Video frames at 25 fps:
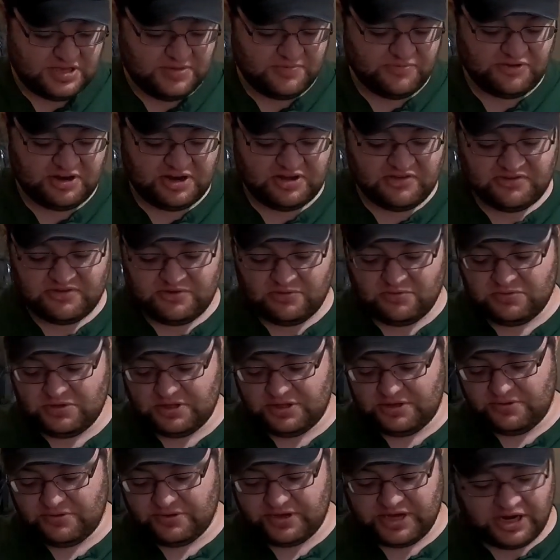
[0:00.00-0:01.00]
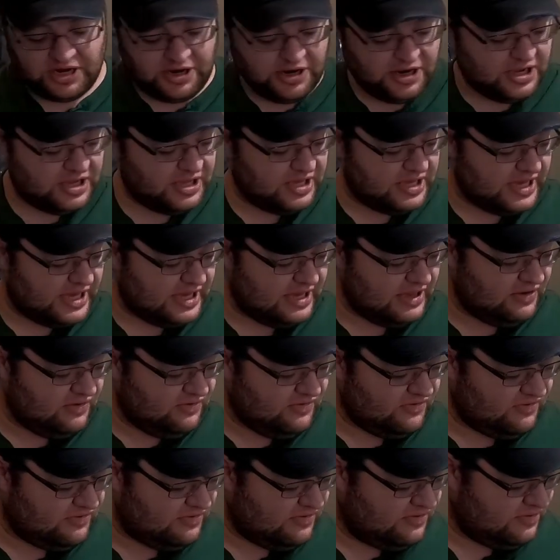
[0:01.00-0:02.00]
comes in its little carrying
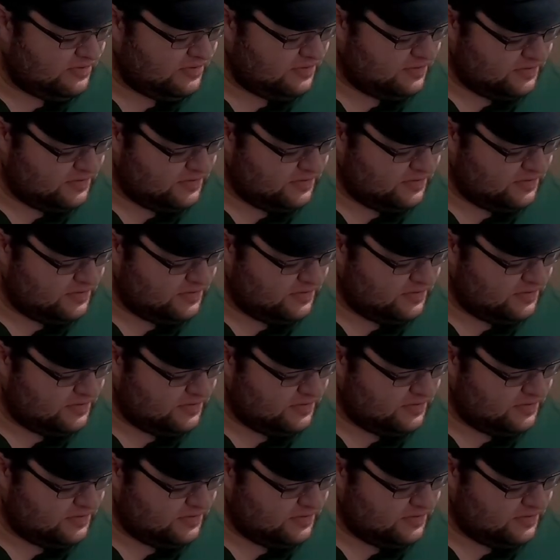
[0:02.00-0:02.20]
case.